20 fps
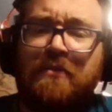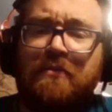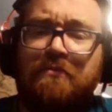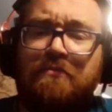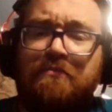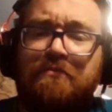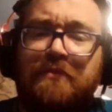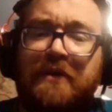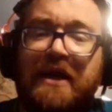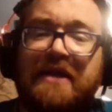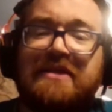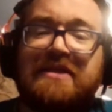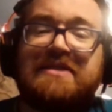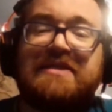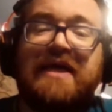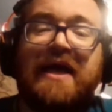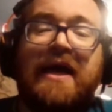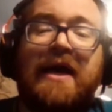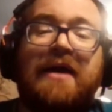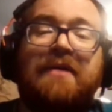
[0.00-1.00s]
But at the
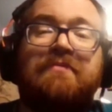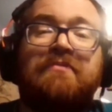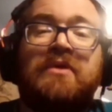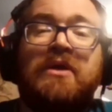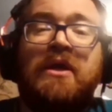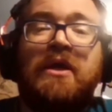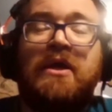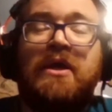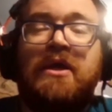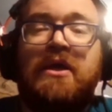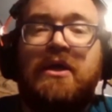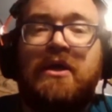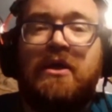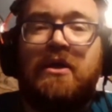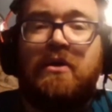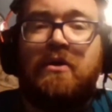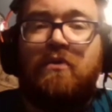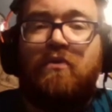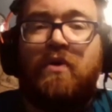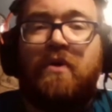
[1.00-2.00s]
time,
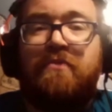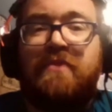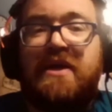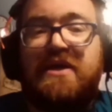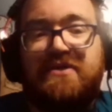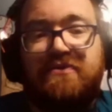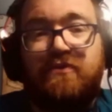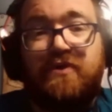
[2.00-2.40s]
which